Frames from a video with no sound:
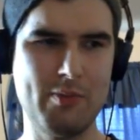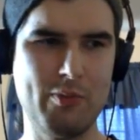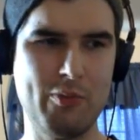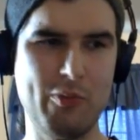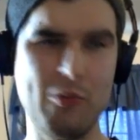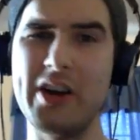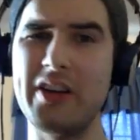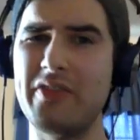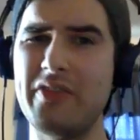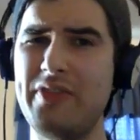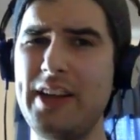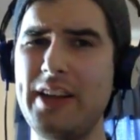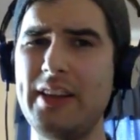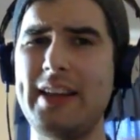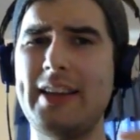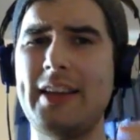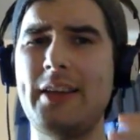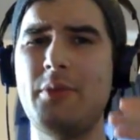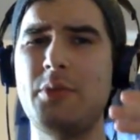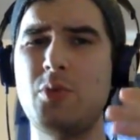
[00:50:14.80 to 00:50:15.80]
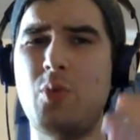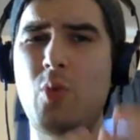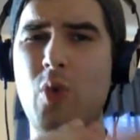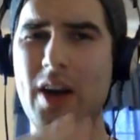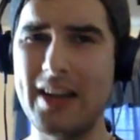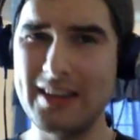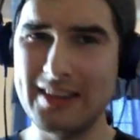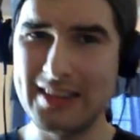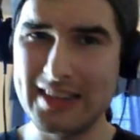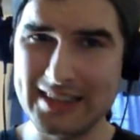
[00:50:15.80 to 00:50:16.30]
where it felt like it was
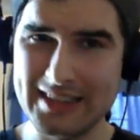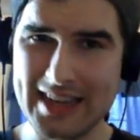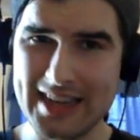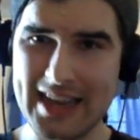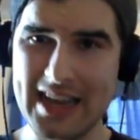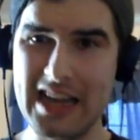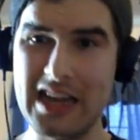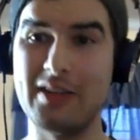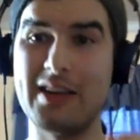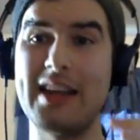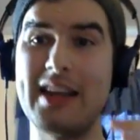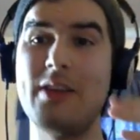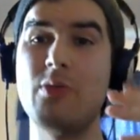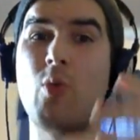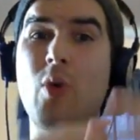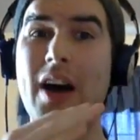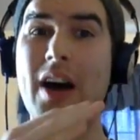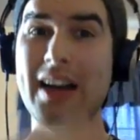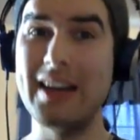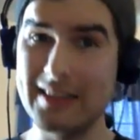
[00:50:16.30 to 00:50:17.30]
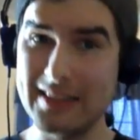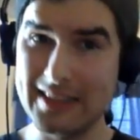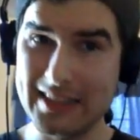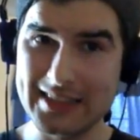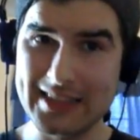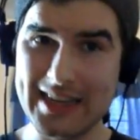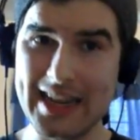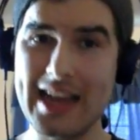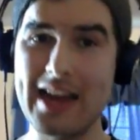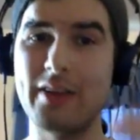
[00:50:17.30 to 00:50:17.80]
winding down and winding
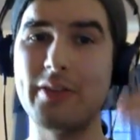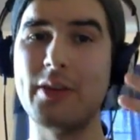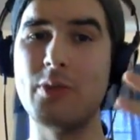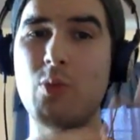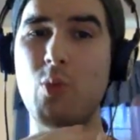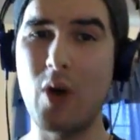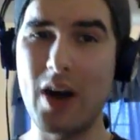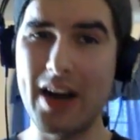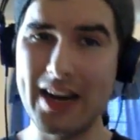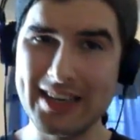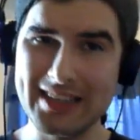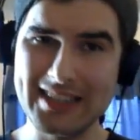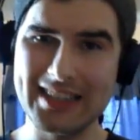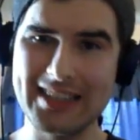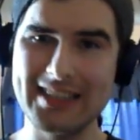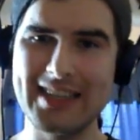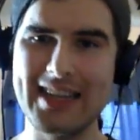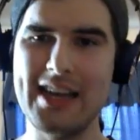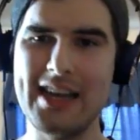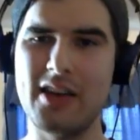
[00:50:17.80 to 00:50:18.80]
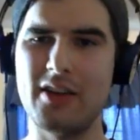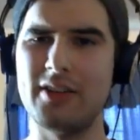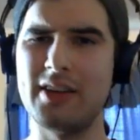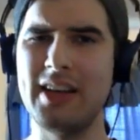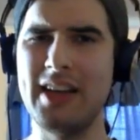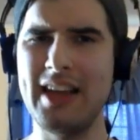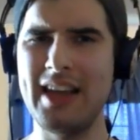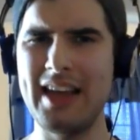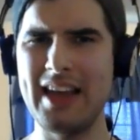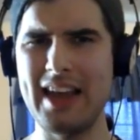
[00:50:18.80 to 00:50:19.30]
down and winding down,
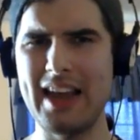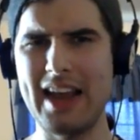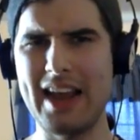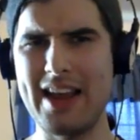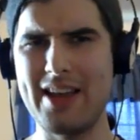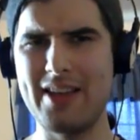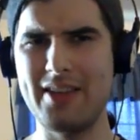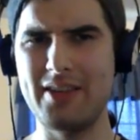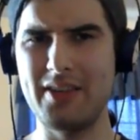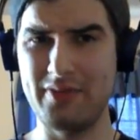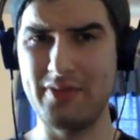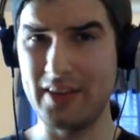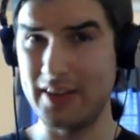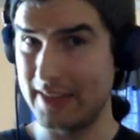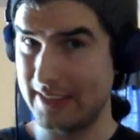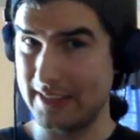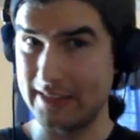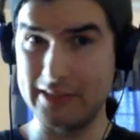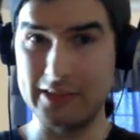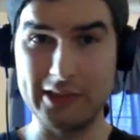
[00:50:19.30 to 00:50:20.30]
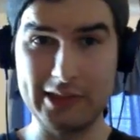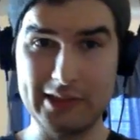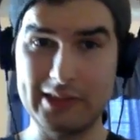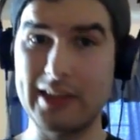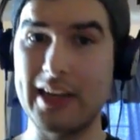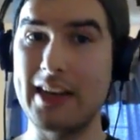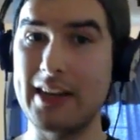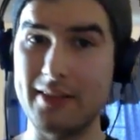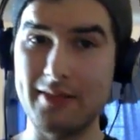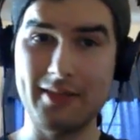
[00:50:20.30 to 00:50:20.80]
and it felt like it just
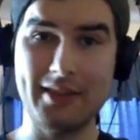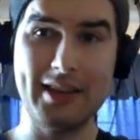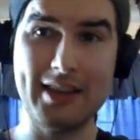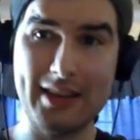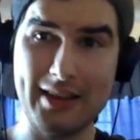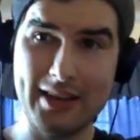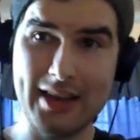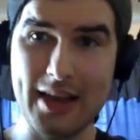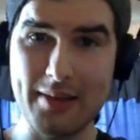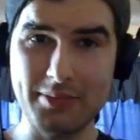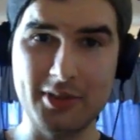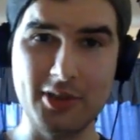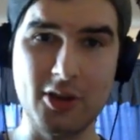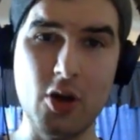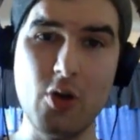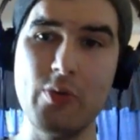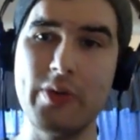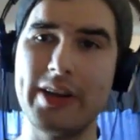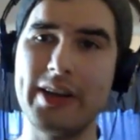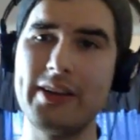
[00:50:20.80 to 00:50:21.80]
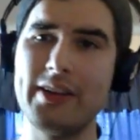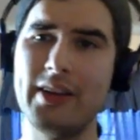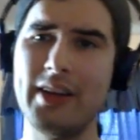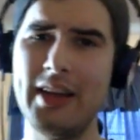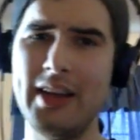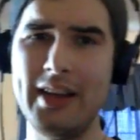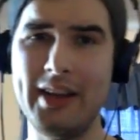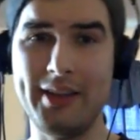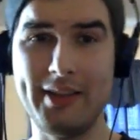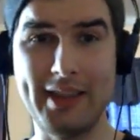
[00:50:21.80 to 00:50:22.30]
kind of kept going.
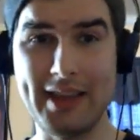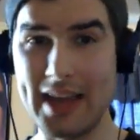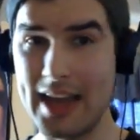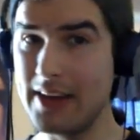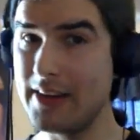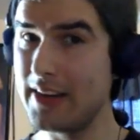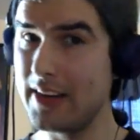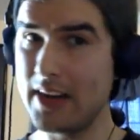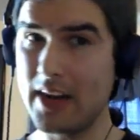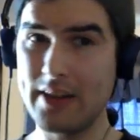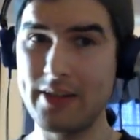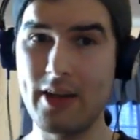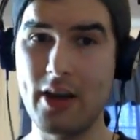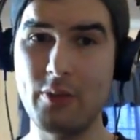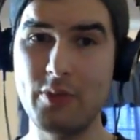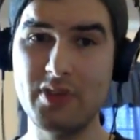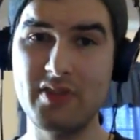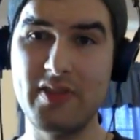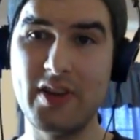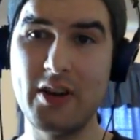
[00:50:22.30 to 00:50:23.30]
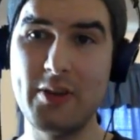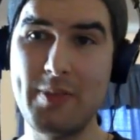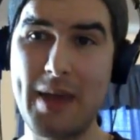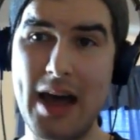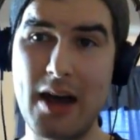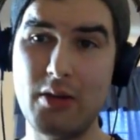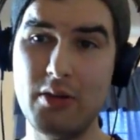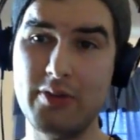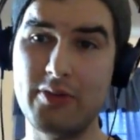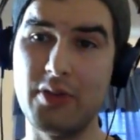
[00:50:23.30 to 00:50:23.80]
The ending I thought was very
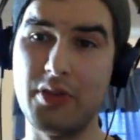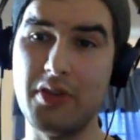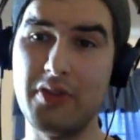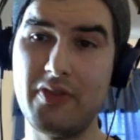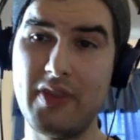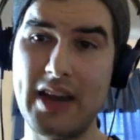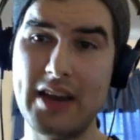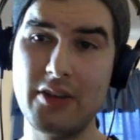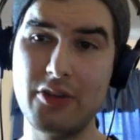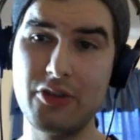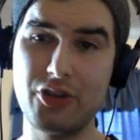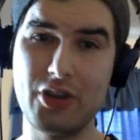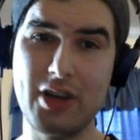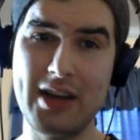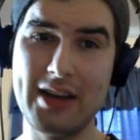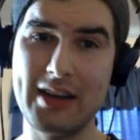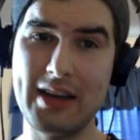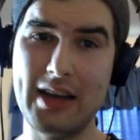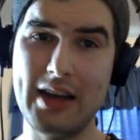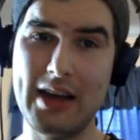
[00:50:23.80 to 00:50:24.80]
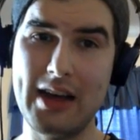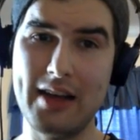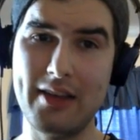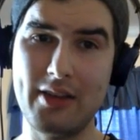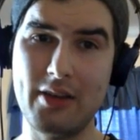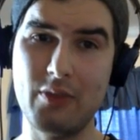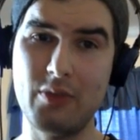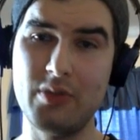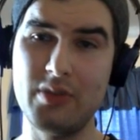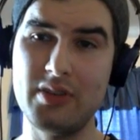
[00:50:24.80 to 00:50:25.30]
powerful. The final shot I
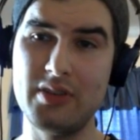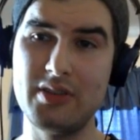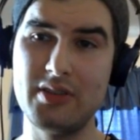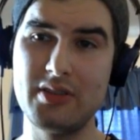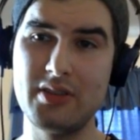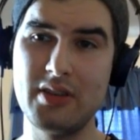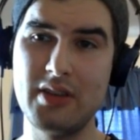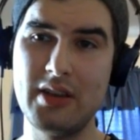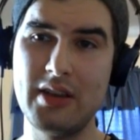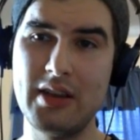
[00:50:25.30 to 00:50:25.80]
thought was